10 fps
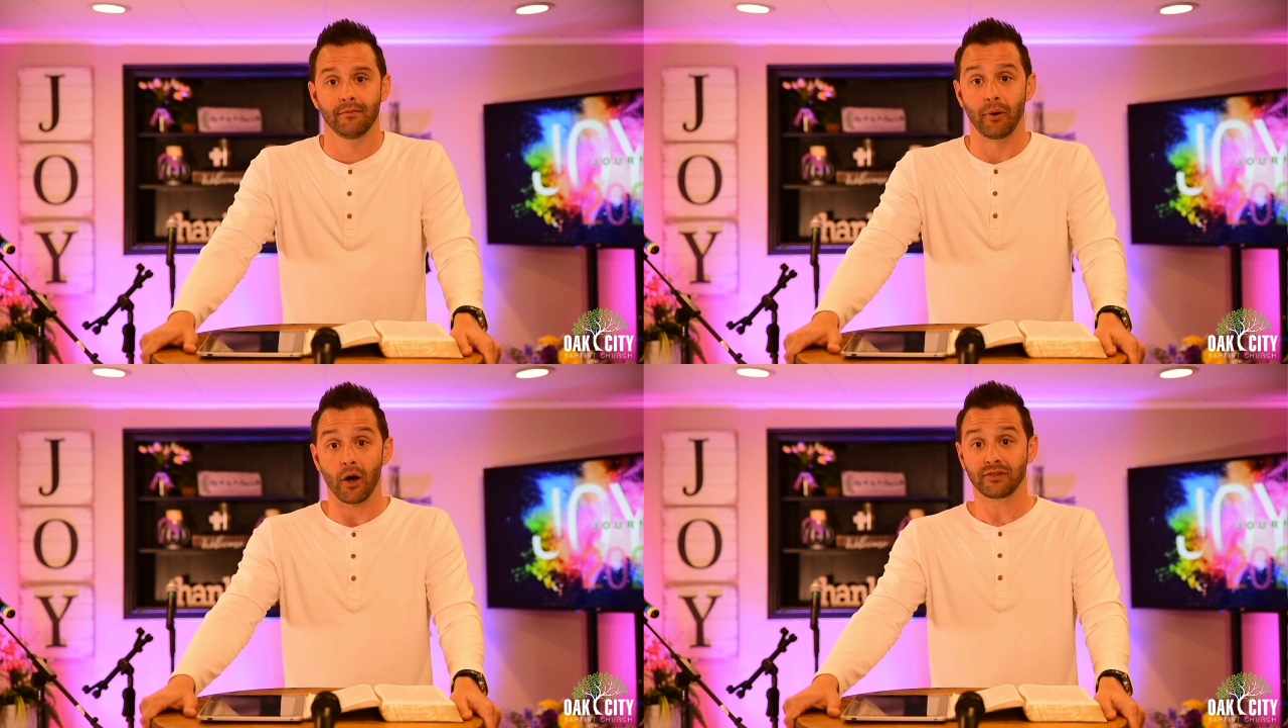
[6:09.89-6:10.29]

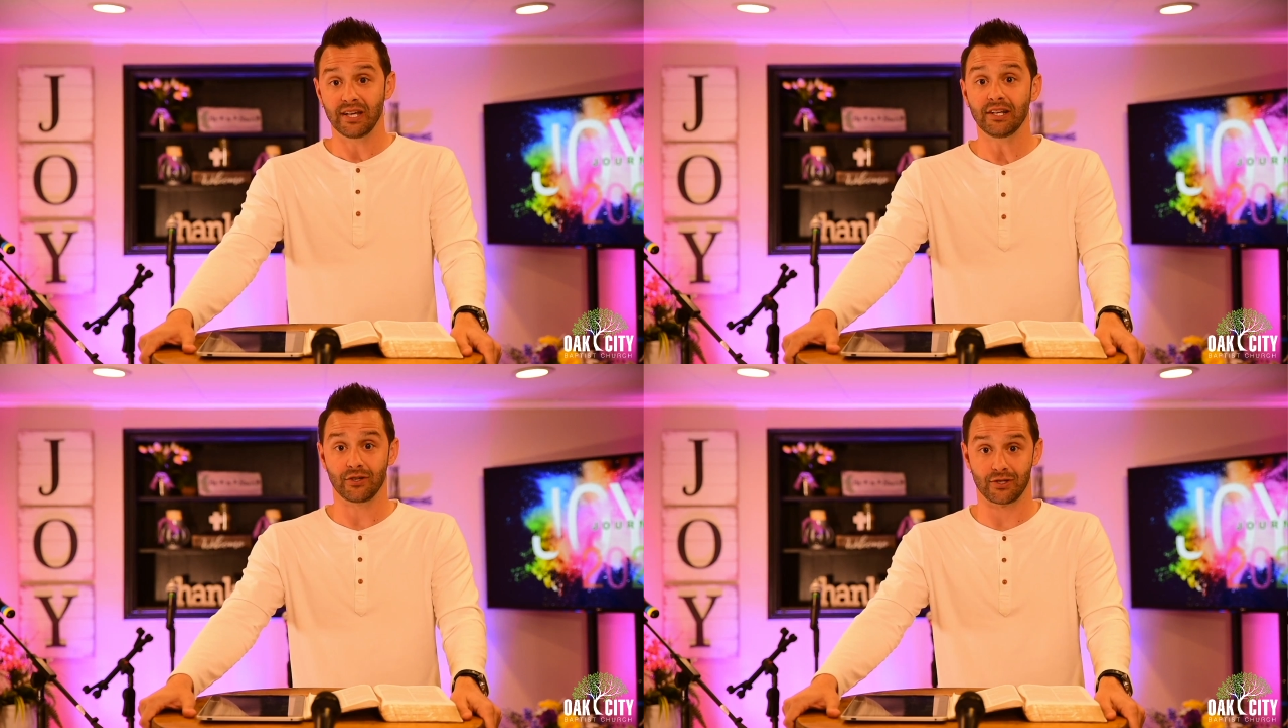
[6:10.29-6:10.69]
Paul
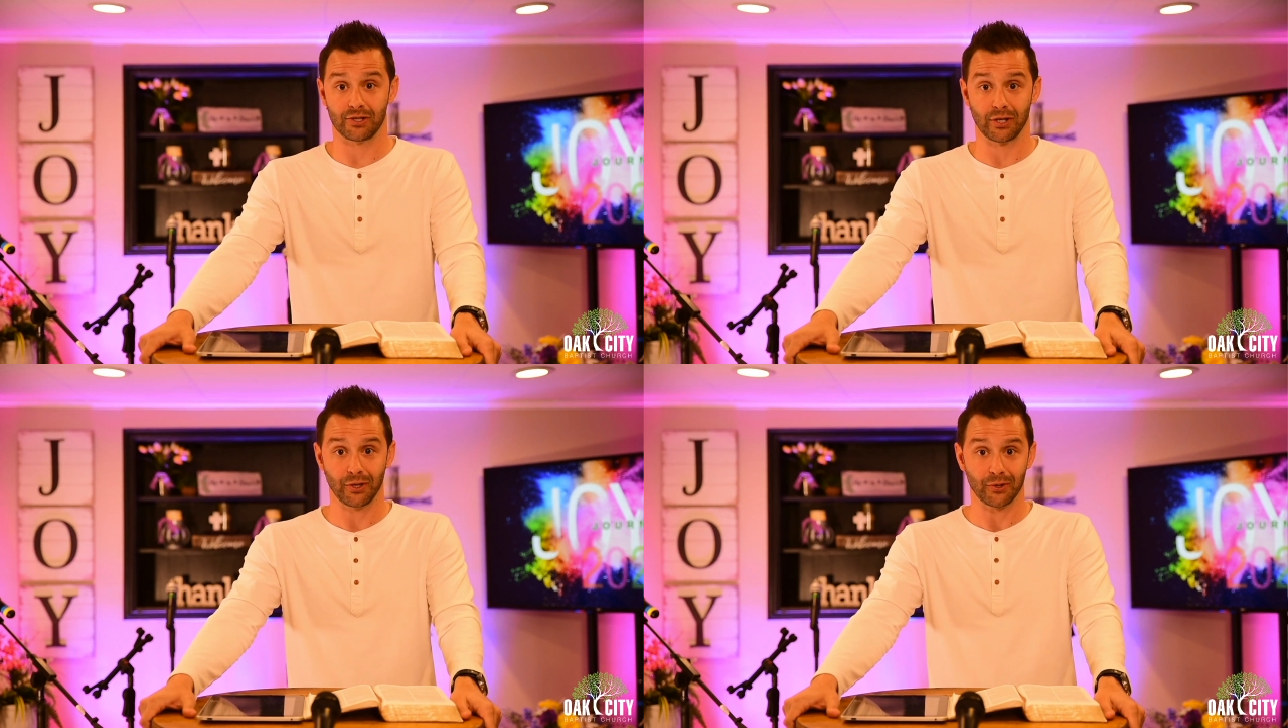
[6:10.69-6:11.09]
teaches
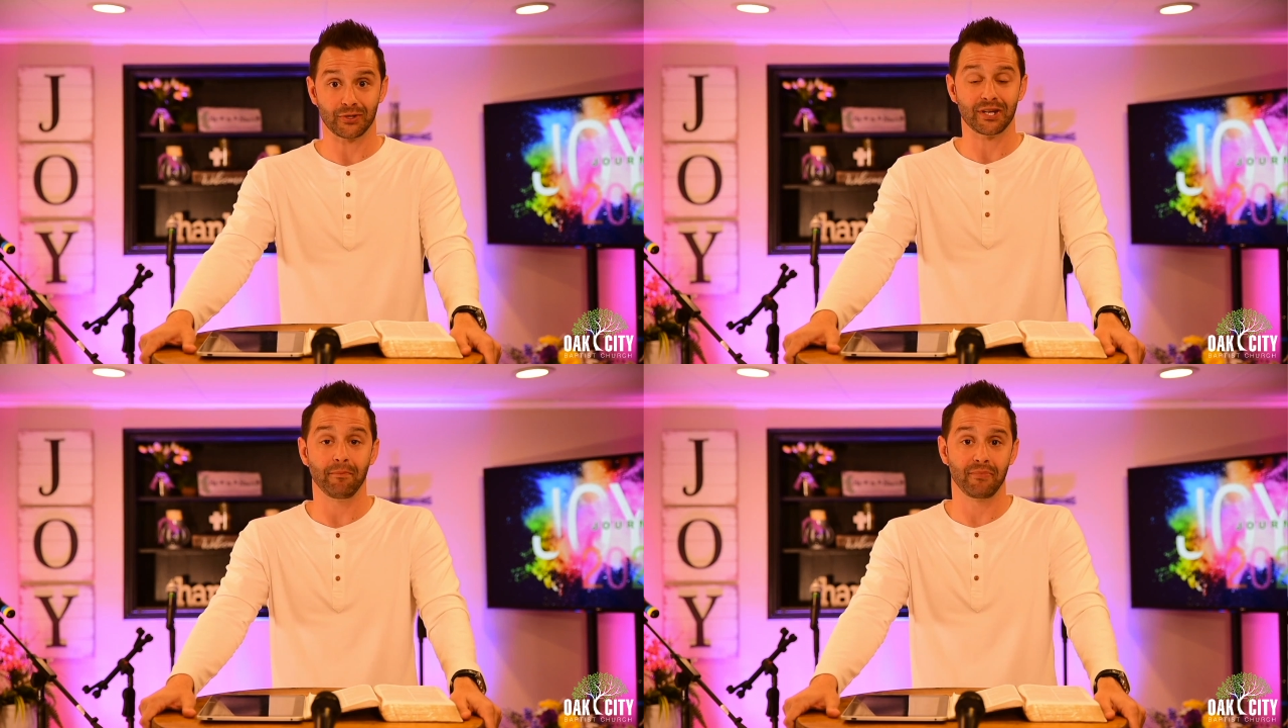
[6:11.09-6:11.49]
us a little
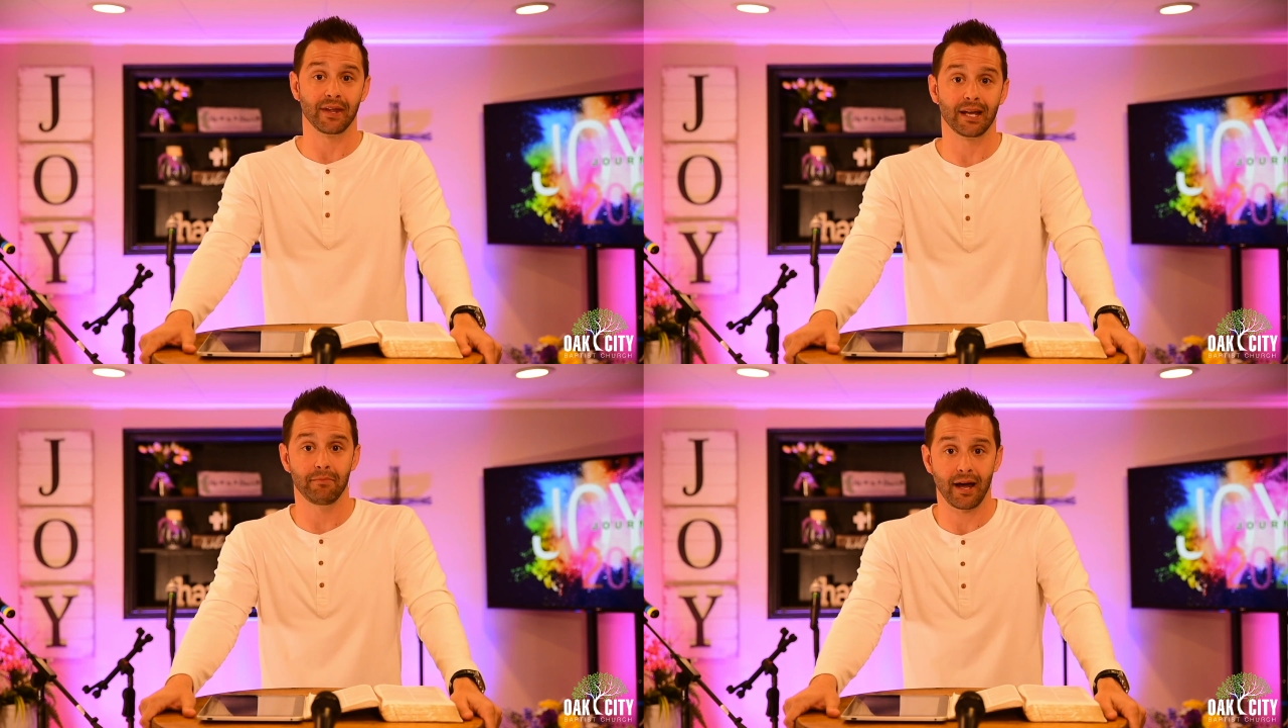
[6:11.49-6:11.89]

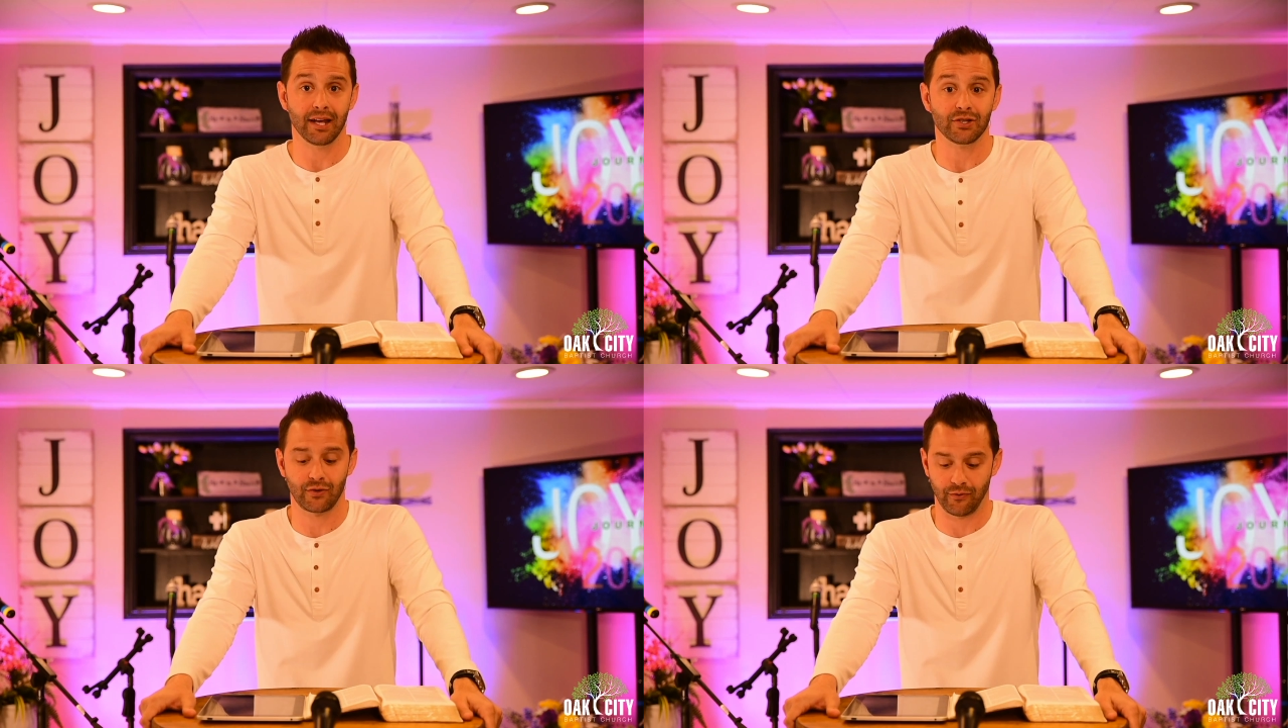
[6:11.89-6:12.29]
something about
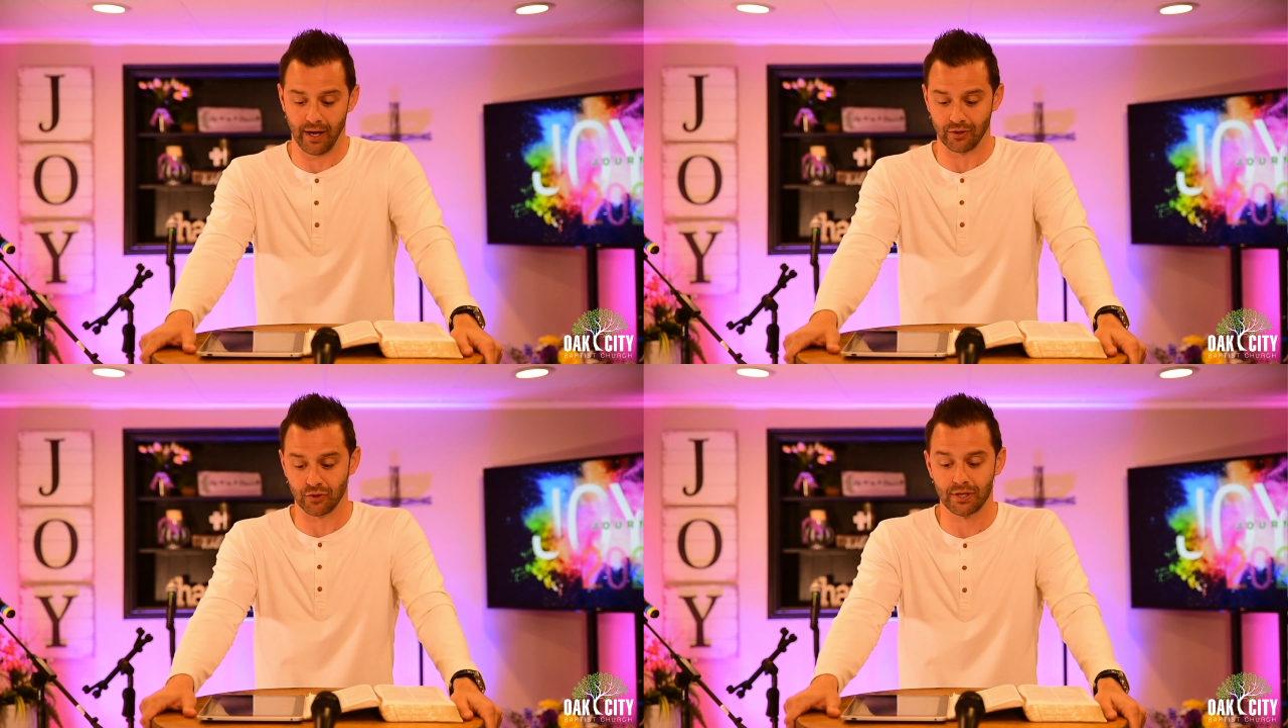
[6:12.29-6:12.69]
his
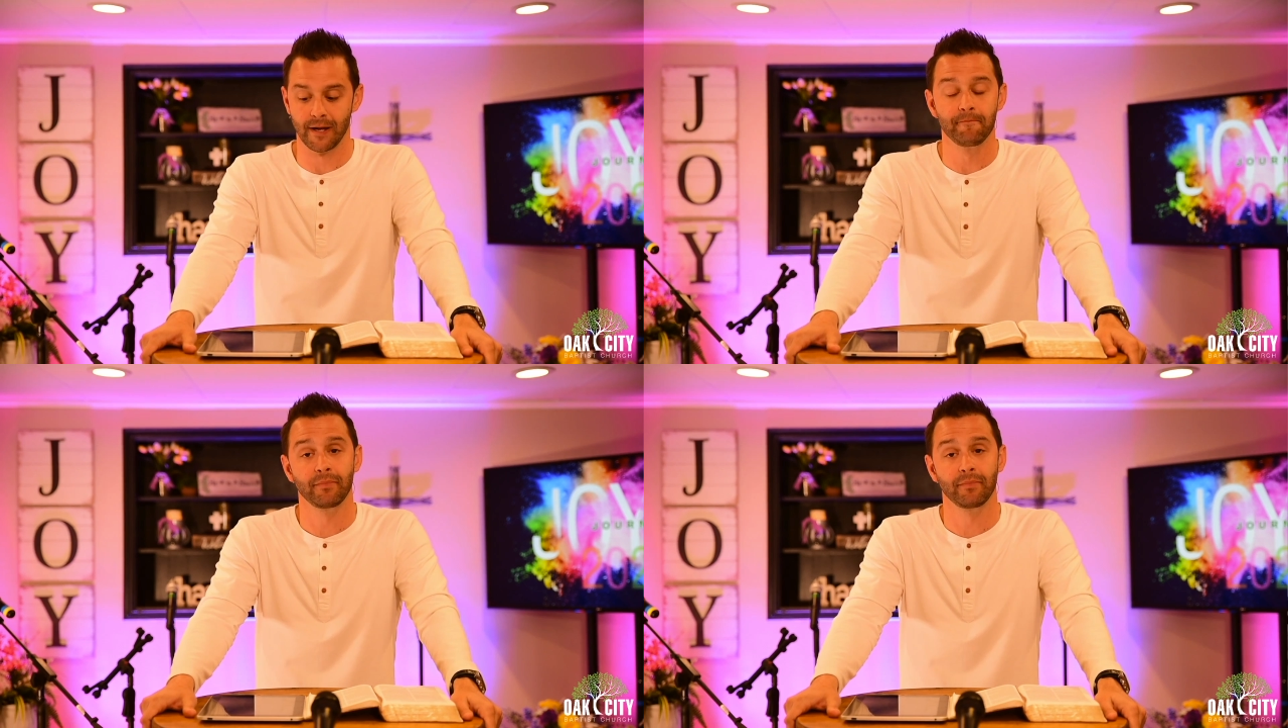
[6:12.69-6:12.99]
friends.